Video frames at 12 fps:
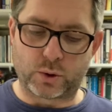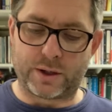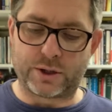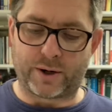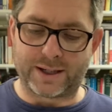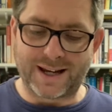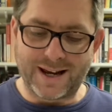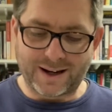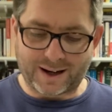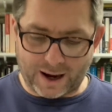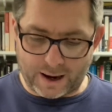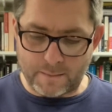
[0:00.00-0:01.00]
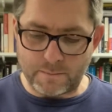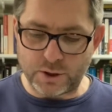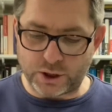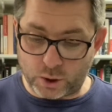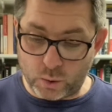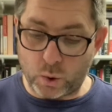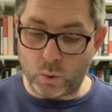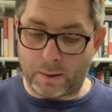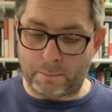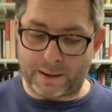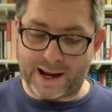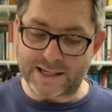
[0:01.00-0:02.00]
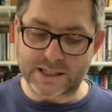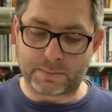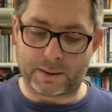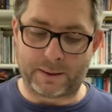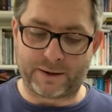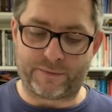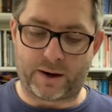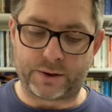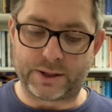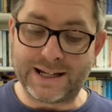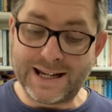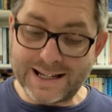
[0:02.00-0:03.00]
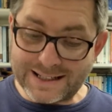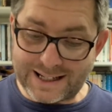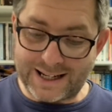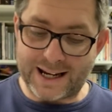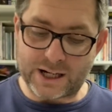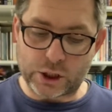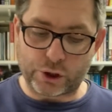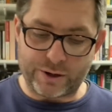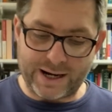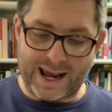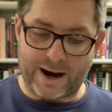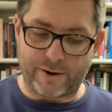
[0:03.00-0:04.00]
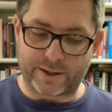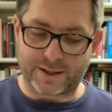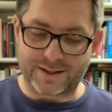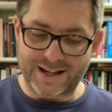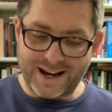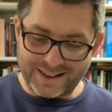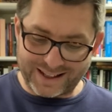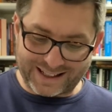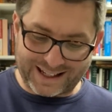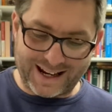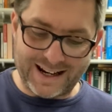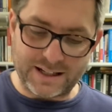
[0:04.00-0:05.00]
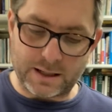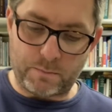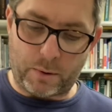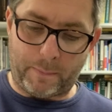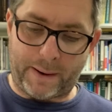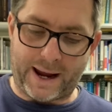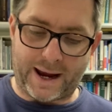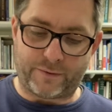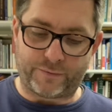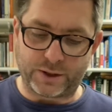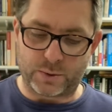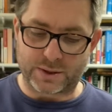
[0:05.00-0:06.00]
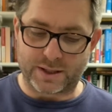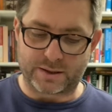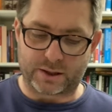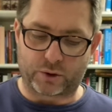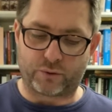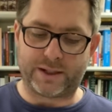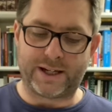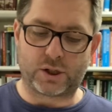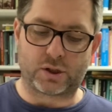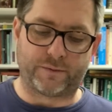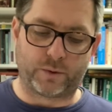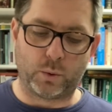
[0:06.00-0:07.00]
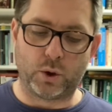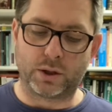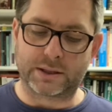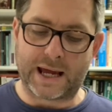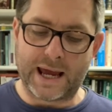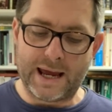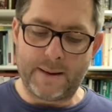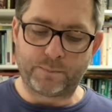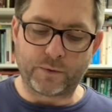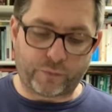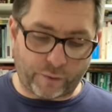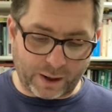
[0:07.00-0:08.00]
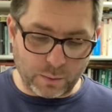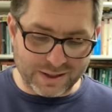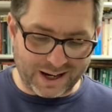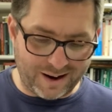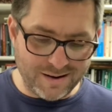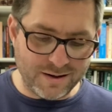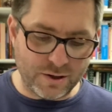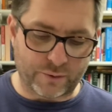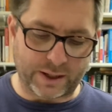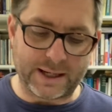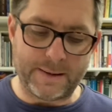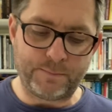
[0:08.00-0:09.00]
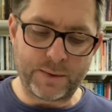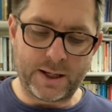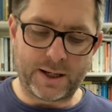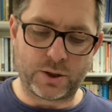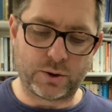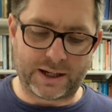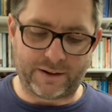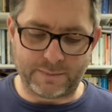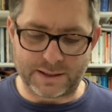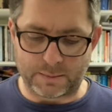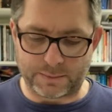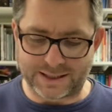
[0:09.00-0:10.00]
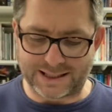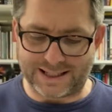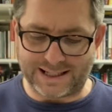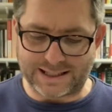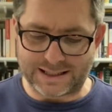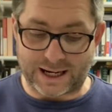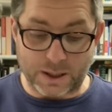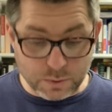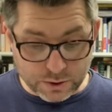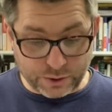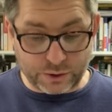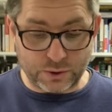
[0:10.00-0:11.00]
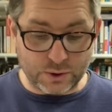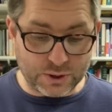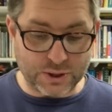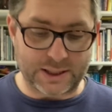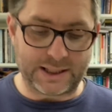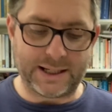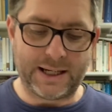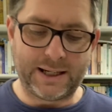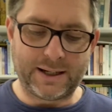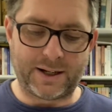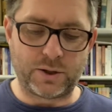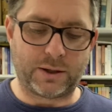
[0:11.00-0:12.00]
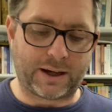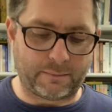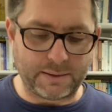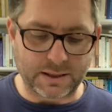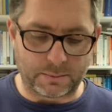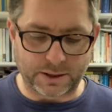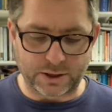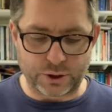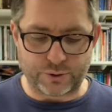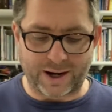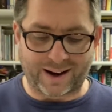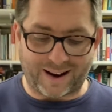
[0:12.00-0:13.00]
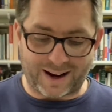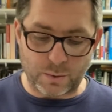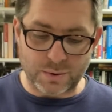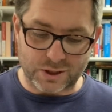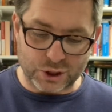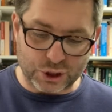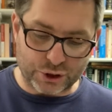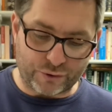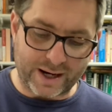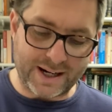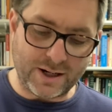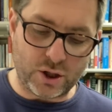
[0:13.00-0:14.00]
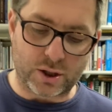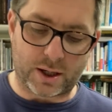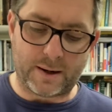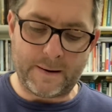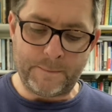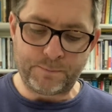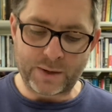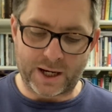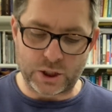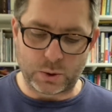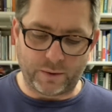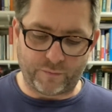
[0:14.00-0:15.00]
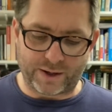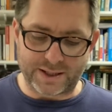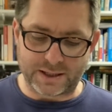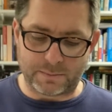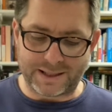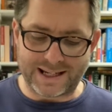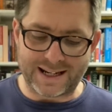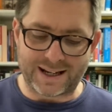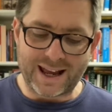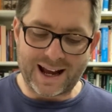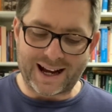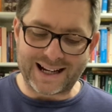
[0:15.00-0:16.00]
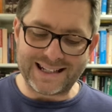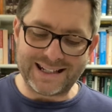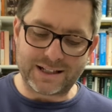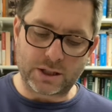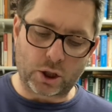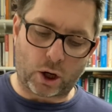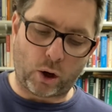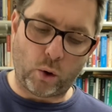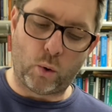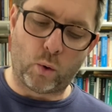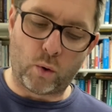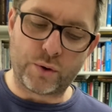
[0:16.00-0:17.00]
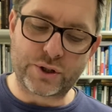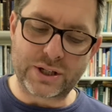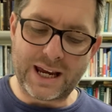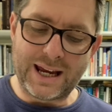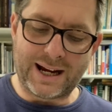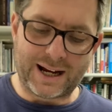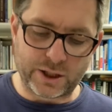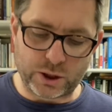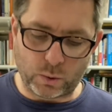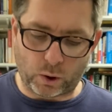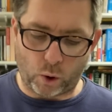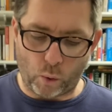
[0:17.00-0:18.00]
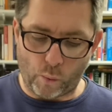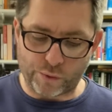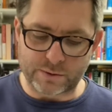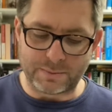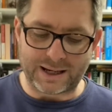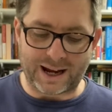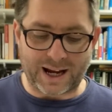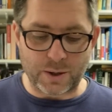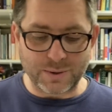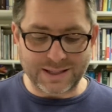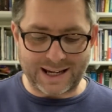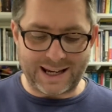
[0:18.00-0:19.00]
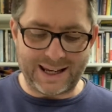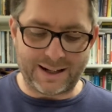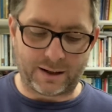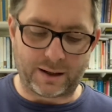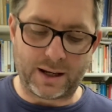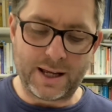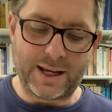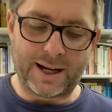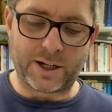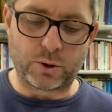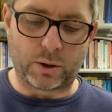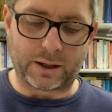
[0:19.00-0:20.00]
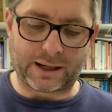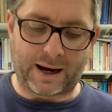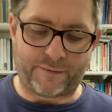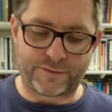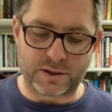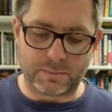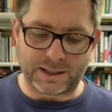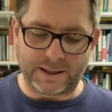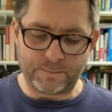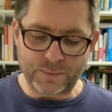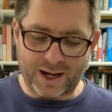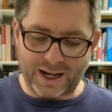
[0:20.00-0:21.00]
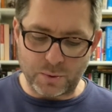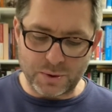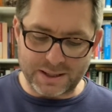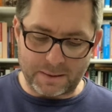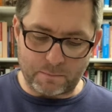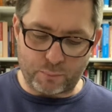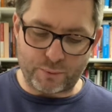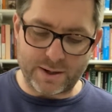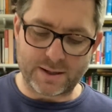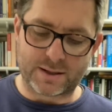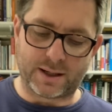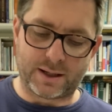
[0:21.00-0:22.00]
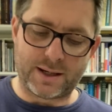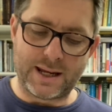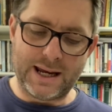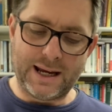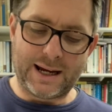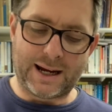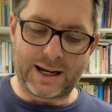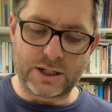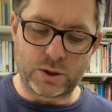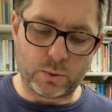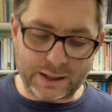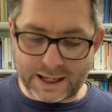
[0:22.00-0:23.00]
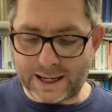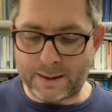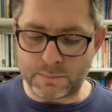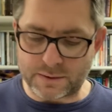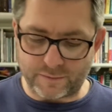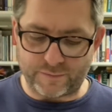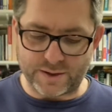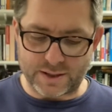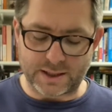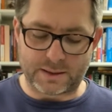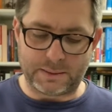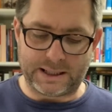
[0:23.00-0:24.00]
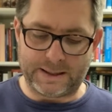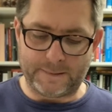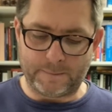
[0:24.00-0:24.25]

on his right, "Come, you who are blessed by my Father, take your inheritance, the kingdom prepared for you since the creation of the world. For I was hungry, and you gave me something to eat. I was thirsty, and you gave me something to drink. I was a stranger, and you invited me in. I needed clothes, and you clothed me. I was ill, and you looked after me. I was in prison, and you came to visit me."